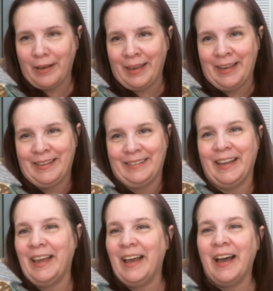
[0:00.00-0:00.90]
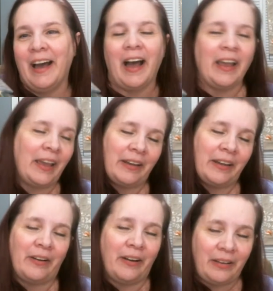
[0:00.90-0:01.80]
I had
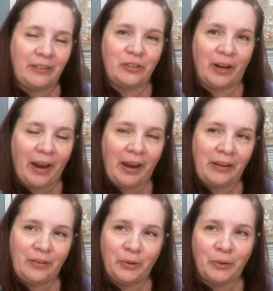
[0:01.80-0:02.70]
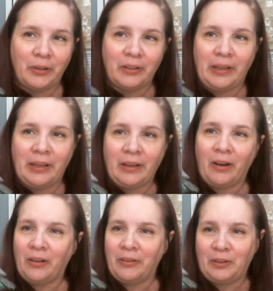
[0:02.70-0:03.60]
already tried Googling
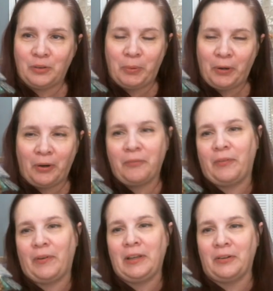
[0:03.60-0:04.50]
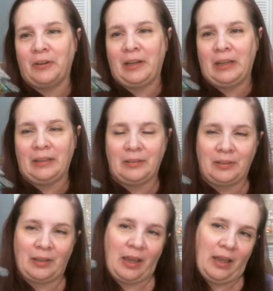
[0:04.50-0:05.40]
all these bird figurines
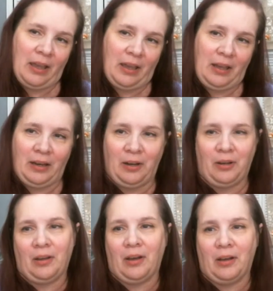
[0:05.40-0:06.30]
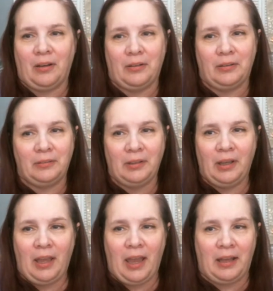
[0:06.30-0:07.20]
and, uh,
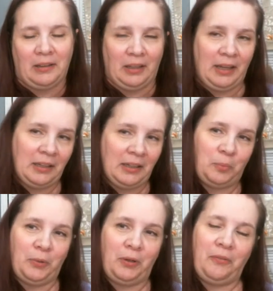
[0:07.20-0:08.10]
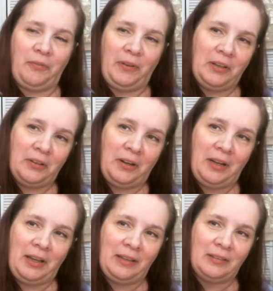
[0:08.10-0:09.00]
and Lenox bird
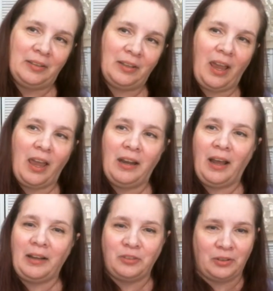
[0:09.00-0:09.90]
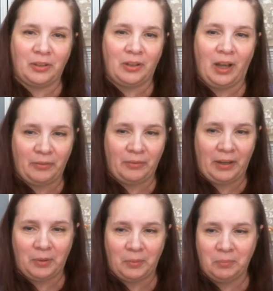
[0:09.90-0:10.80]
figurines, and I just could not
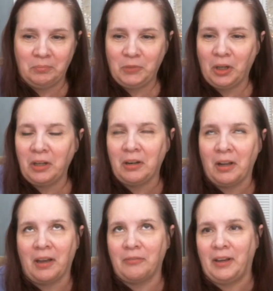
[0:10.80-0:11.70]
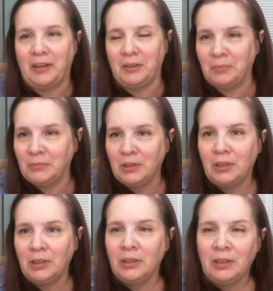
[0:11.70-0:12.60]
find him. Could not find him.
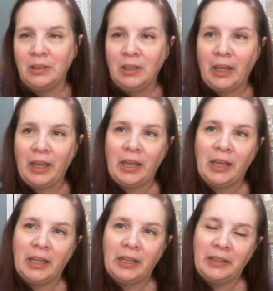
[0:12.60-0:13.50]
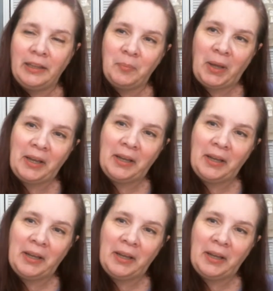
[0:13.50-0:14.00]
And then my